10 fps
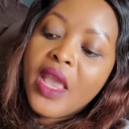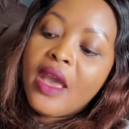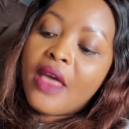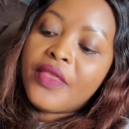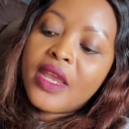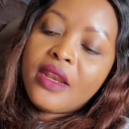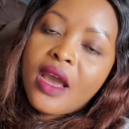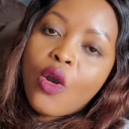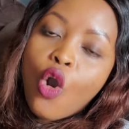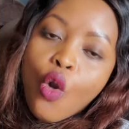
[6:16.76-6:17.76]
and
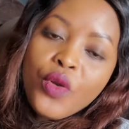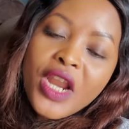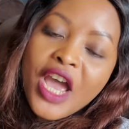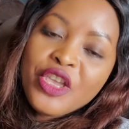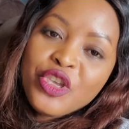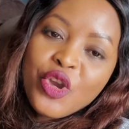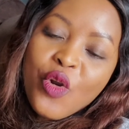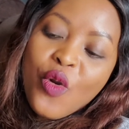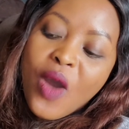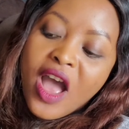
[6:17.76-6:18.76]
then own
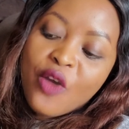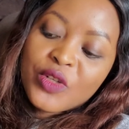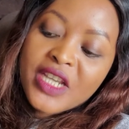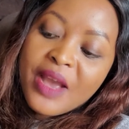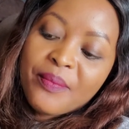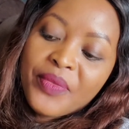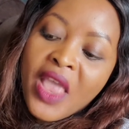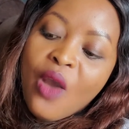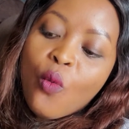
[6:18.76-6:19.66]
your outcome.